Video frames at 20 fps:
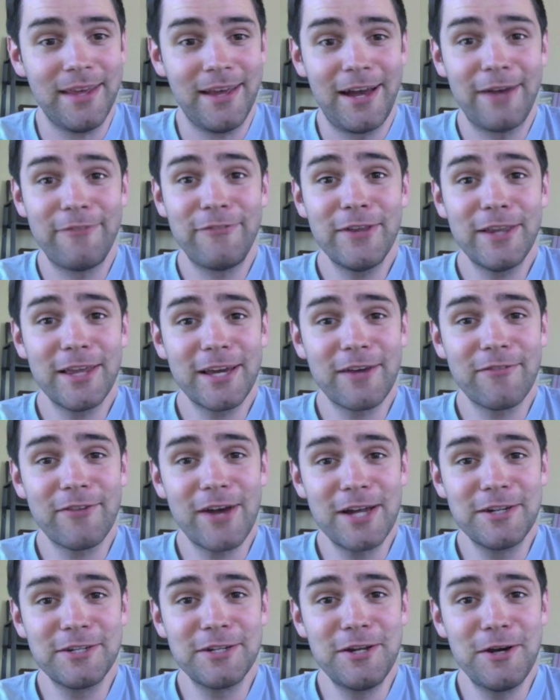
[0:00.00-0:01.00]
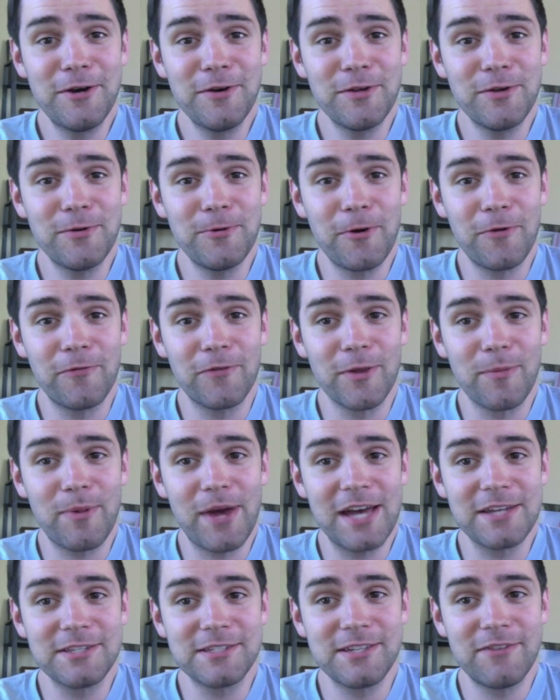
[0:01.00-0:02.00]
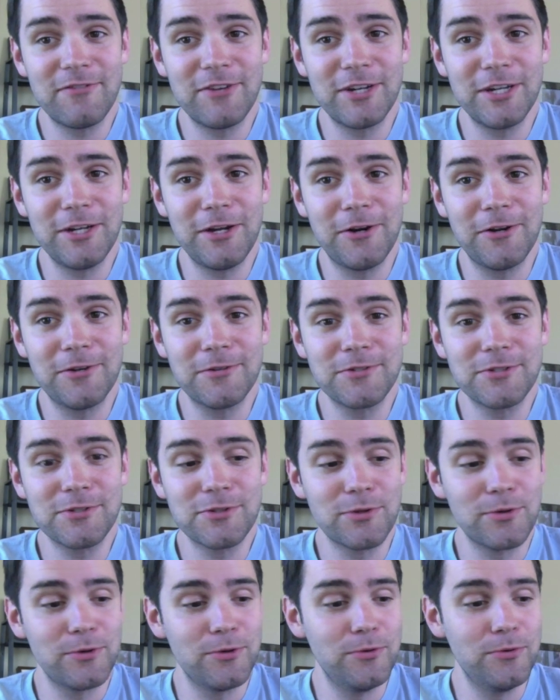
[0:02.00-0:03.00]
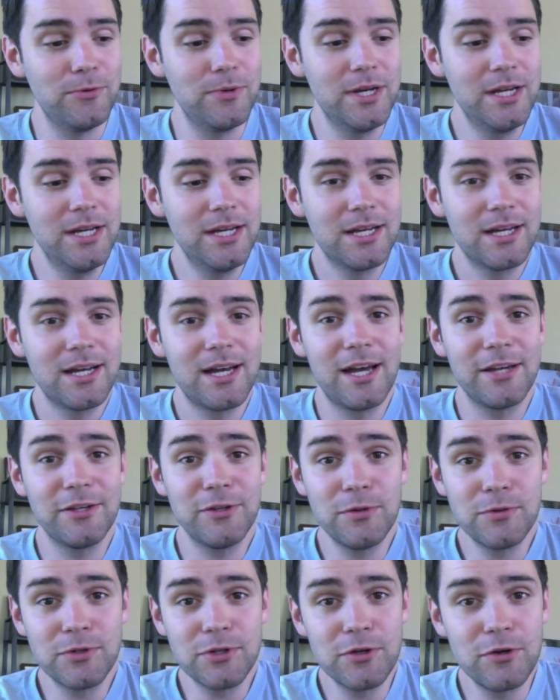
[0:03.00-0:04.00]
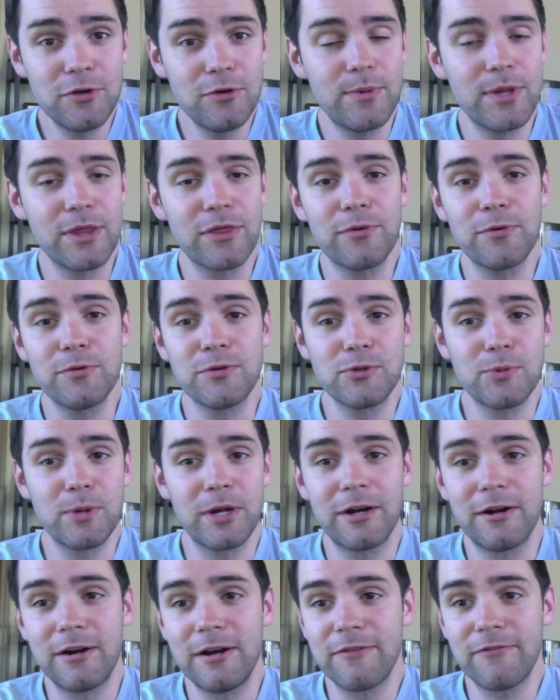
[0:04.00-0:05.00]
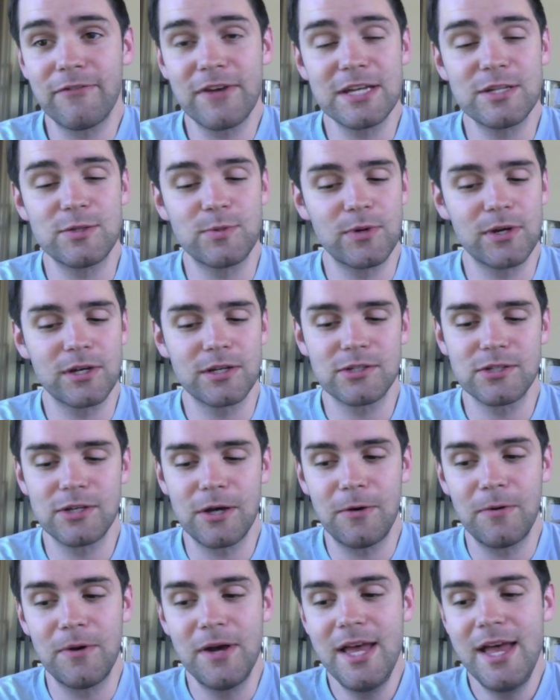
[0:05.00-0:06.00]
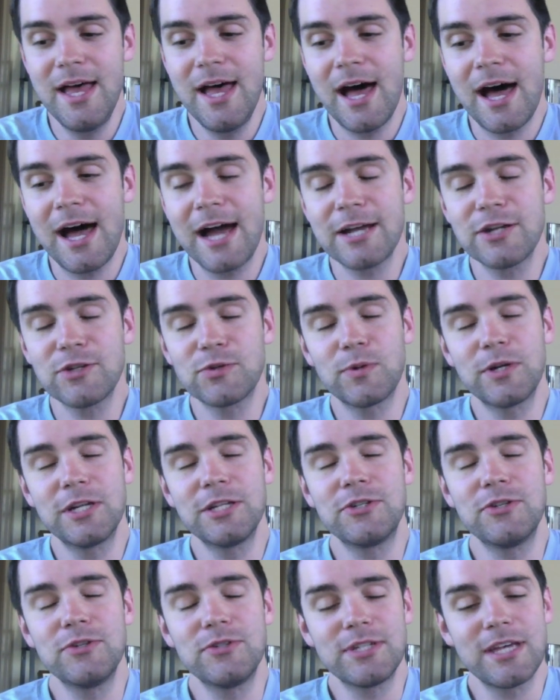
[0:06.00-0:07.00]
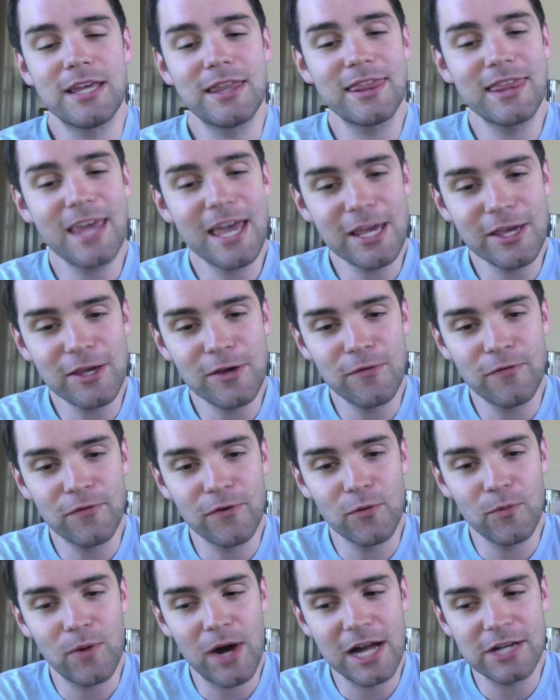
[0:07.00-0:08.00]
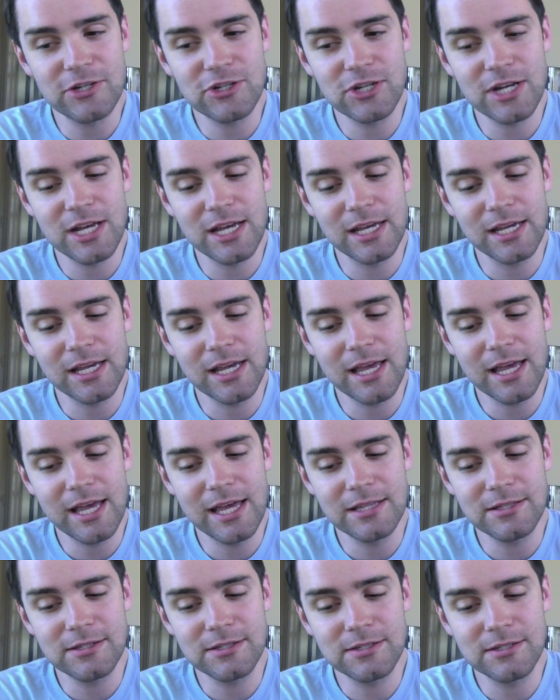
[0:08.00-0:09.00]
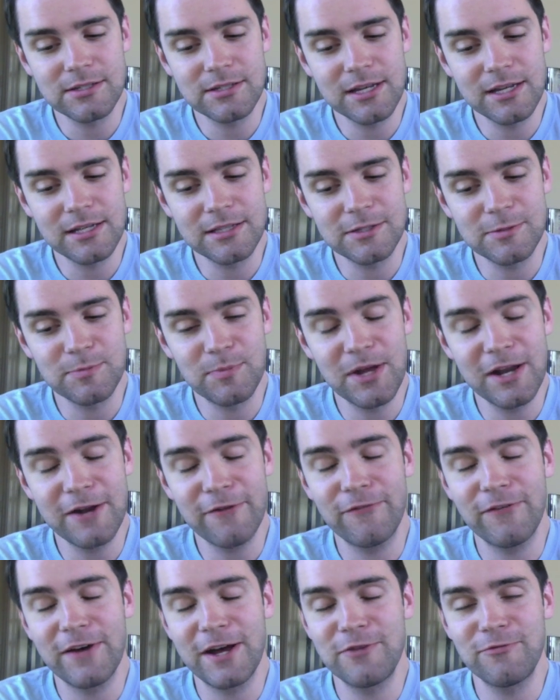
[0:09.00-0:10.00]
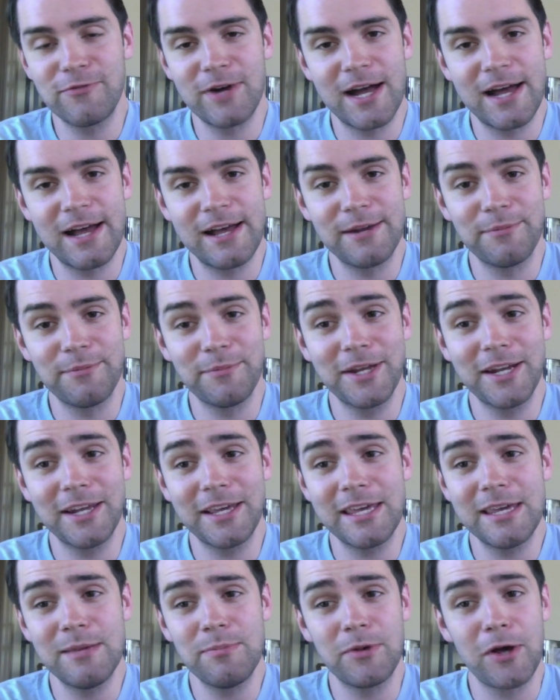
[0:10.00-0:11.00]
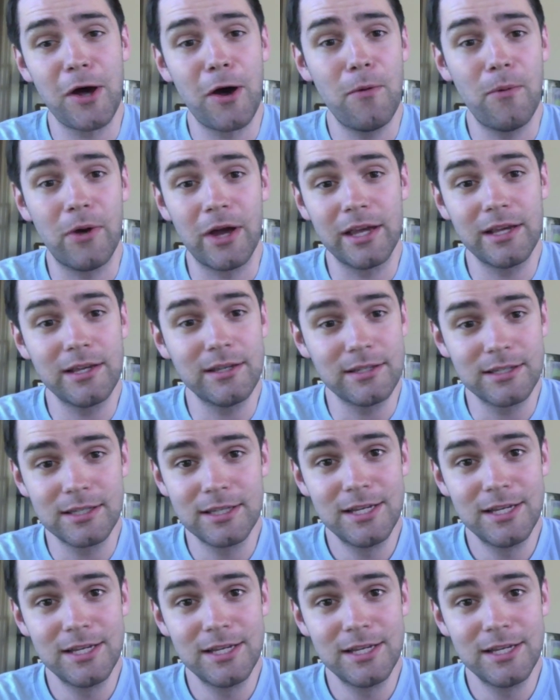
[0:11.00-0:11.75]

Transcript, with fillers: I feel like I've gotten to know you over the past seven years through uh, YouTube and through Twitter and Facebook. So I just wanted to say thank you for watching. It's it's been a fun ride. I'm gonna keep going.